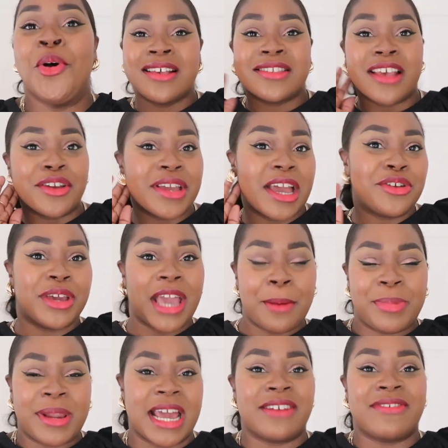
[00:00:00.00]
So yeah, you
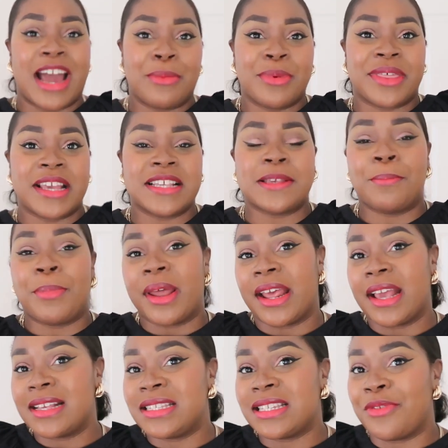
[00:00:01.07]
can play around with this, but
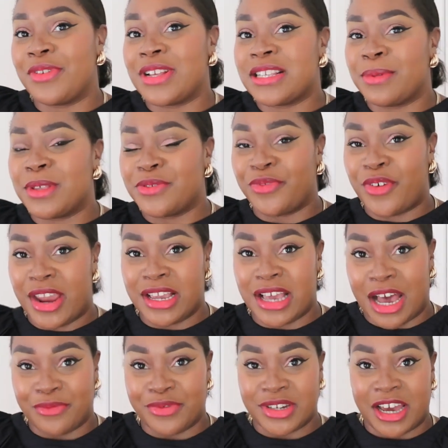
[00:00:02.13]
it is definitely something that's very
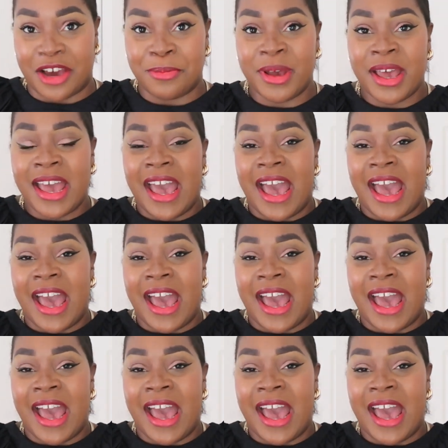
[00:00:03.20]
covered up,